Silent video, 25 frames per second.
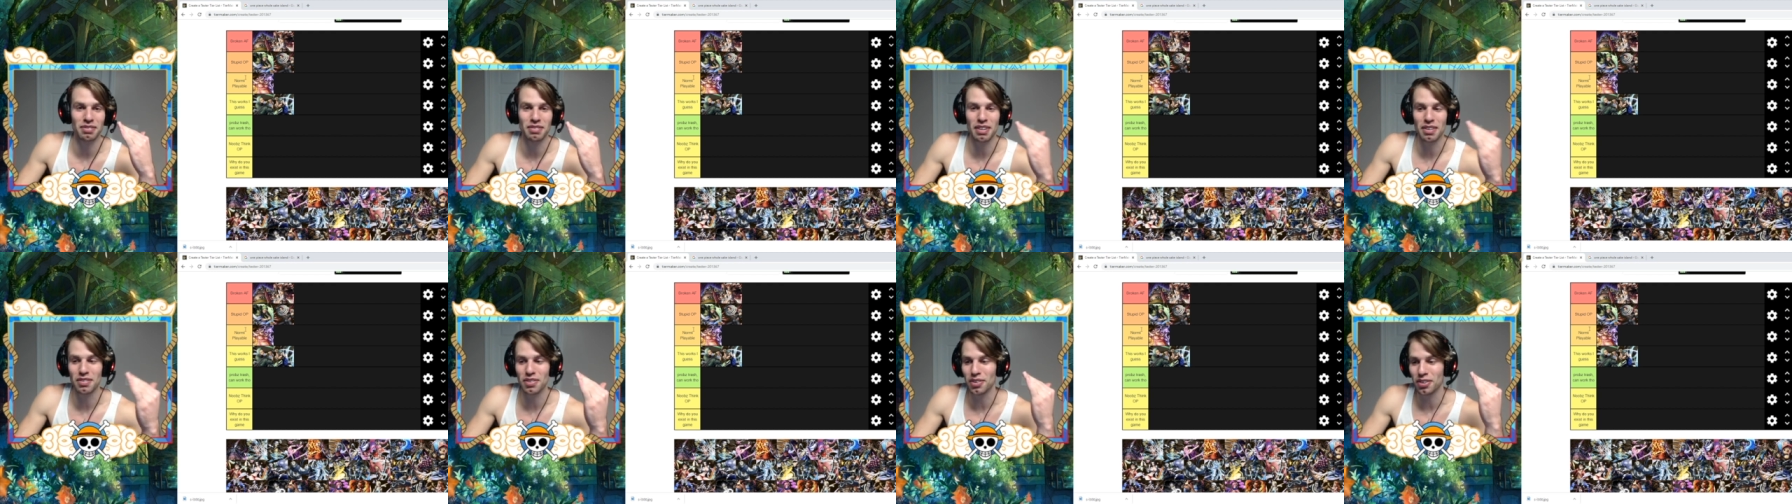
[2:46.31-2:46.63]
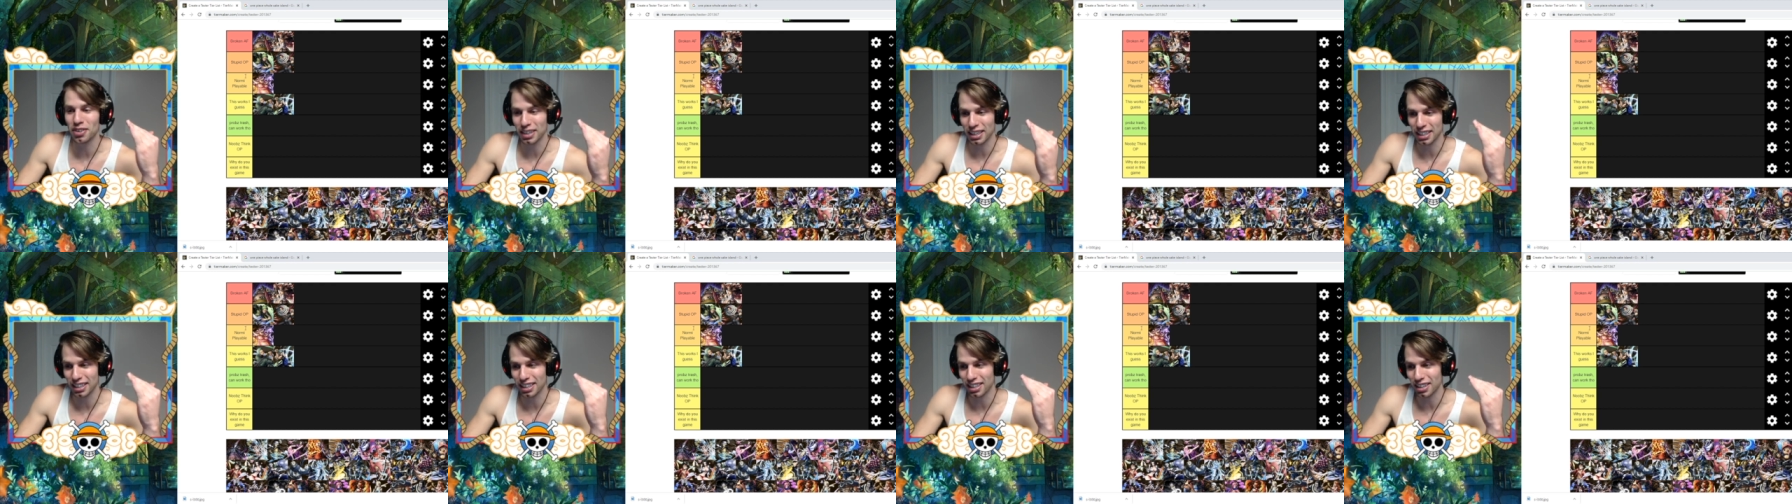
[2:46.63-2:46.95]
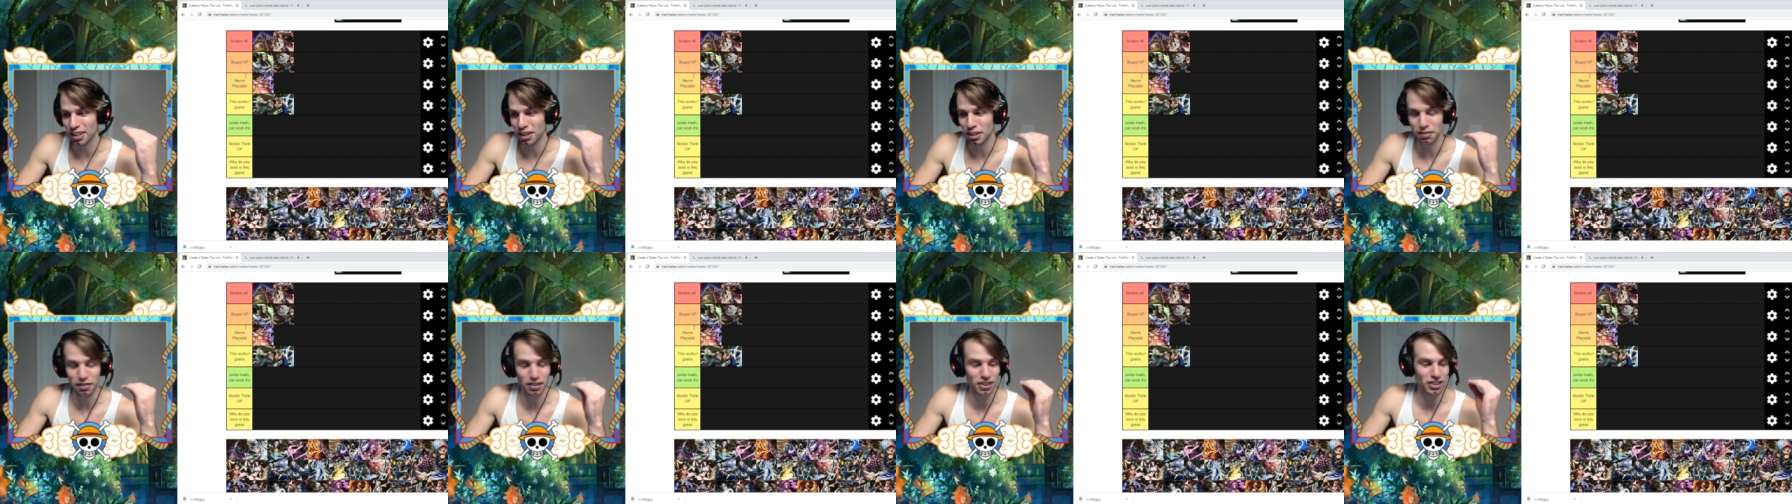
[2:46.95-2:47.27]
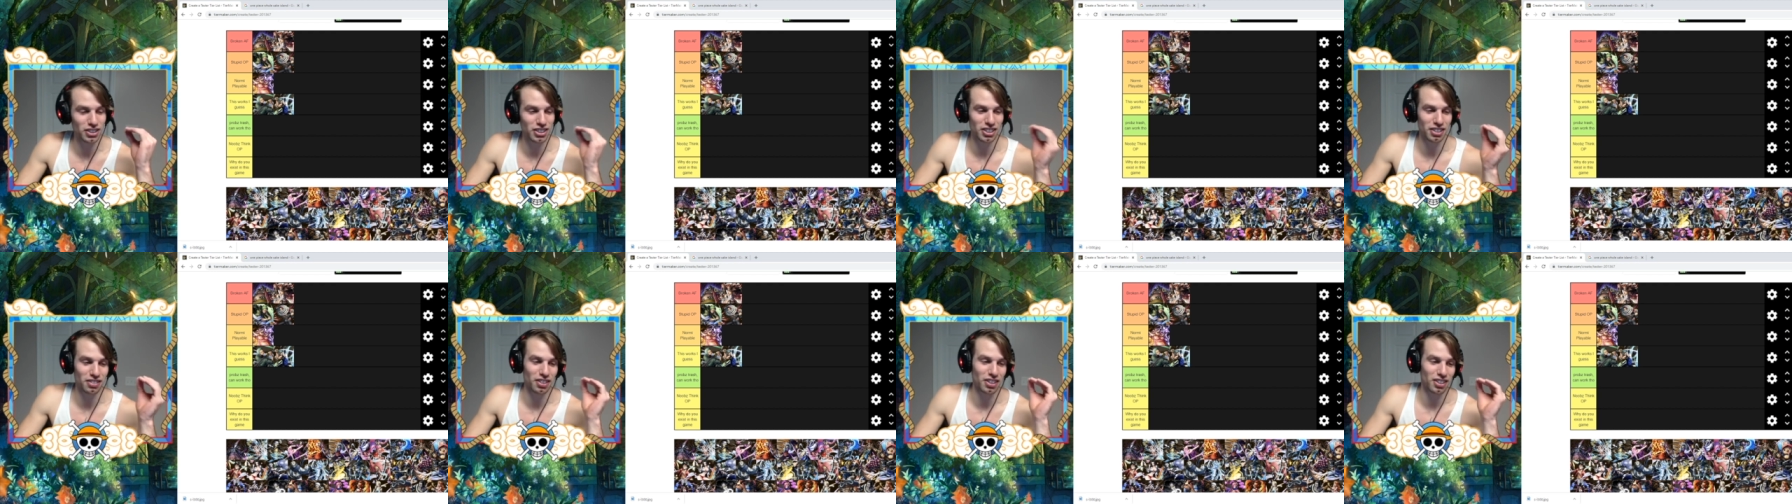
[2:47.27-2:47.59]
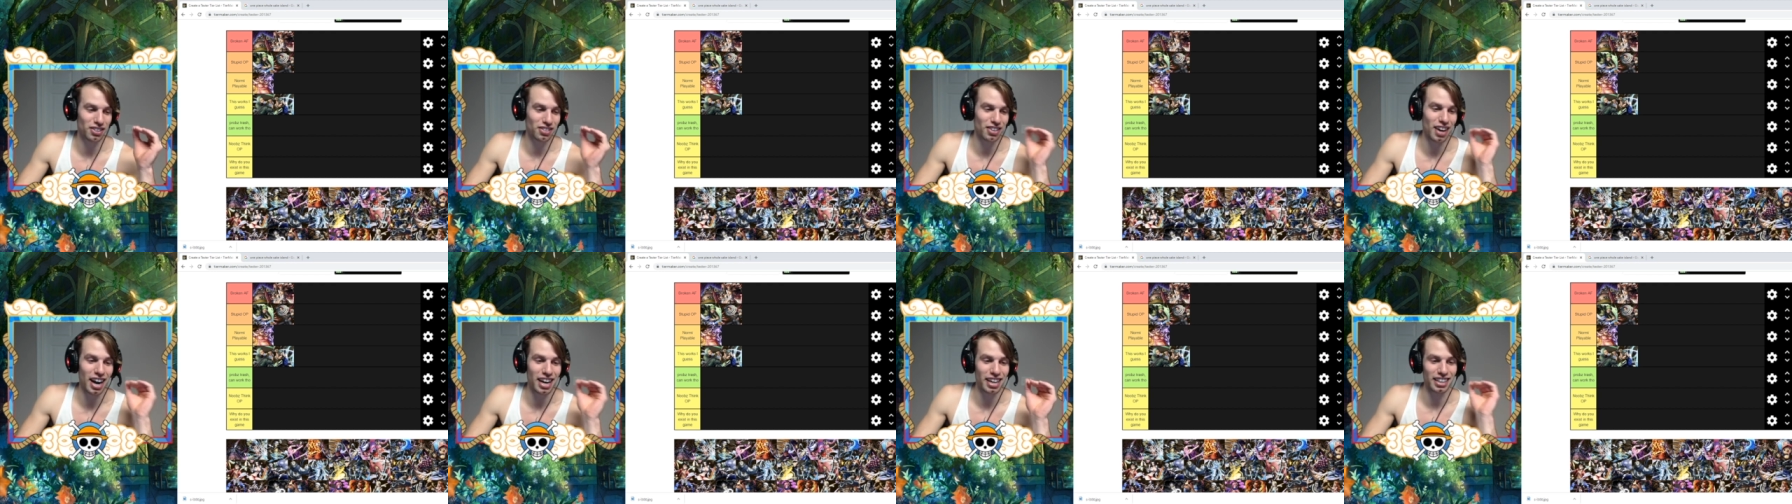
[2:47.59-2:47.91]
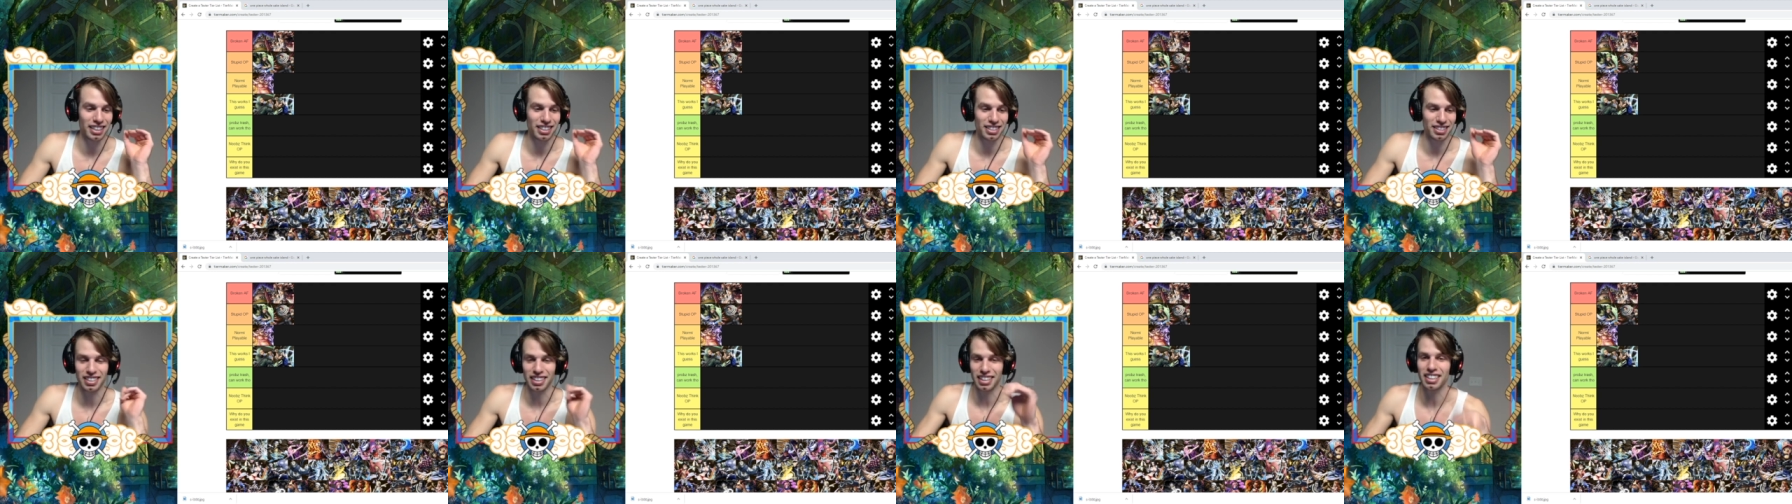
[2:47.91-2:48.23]
Maybe we'll get another version of her
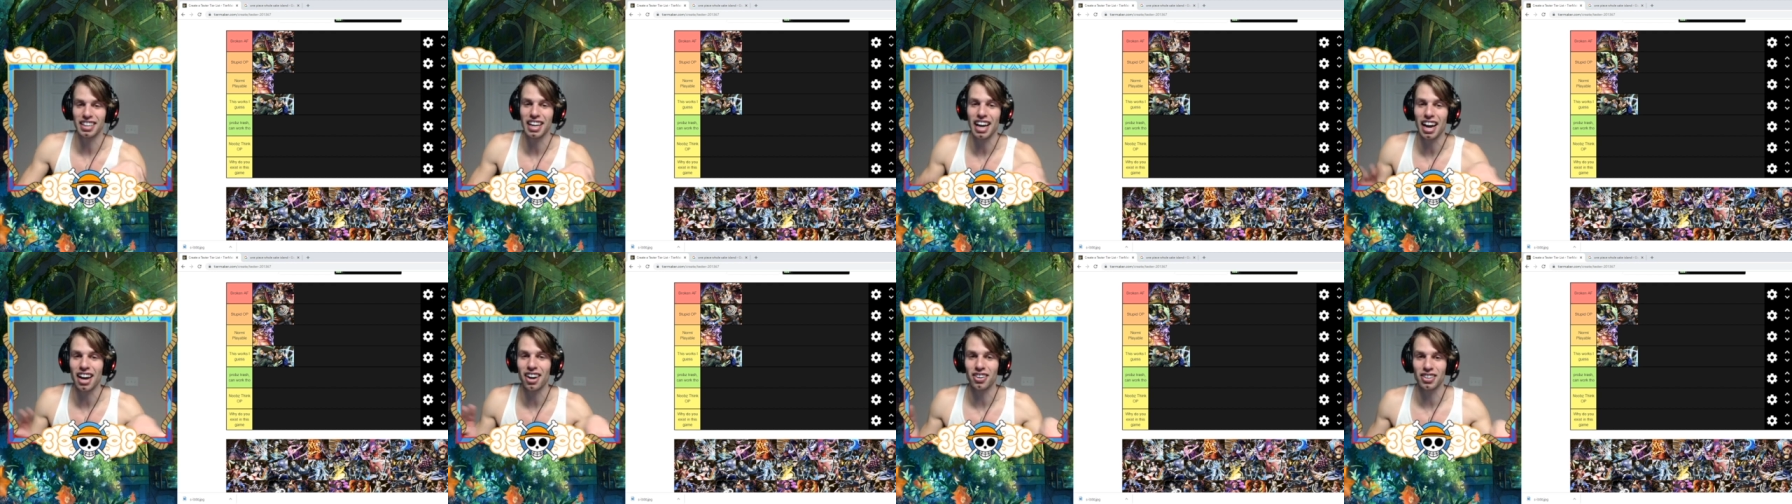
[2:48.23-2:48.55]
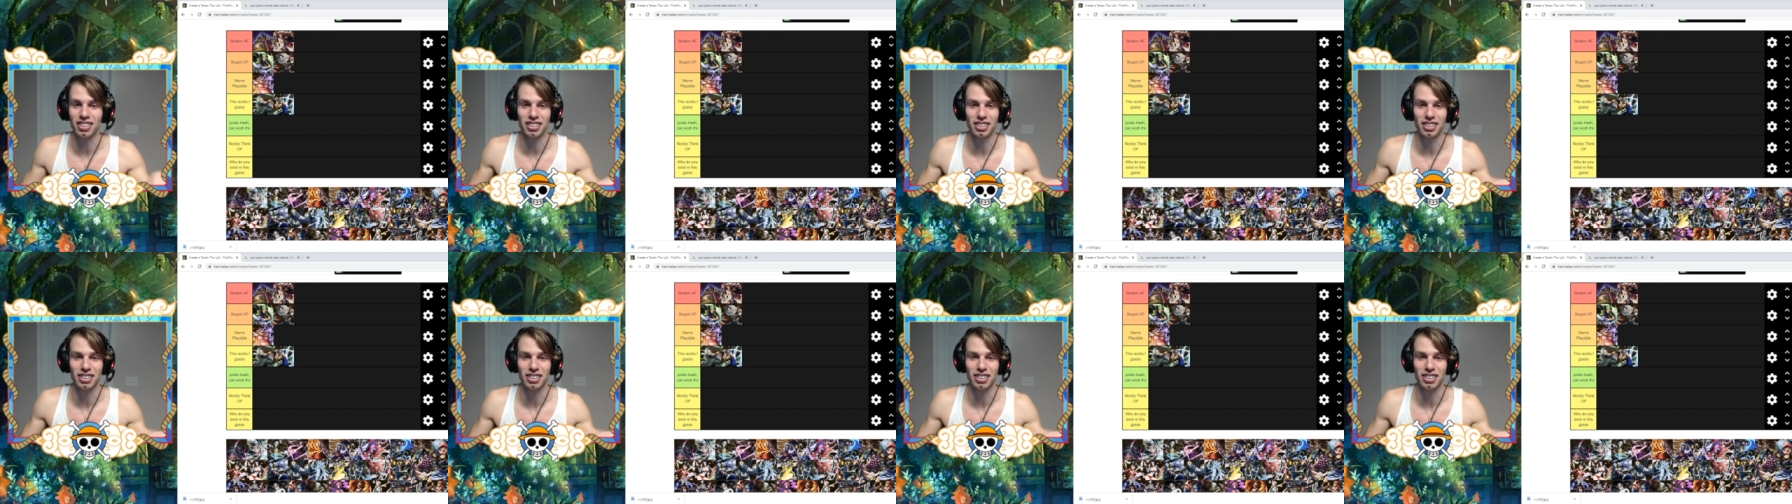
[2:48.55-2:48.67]
riding the cloud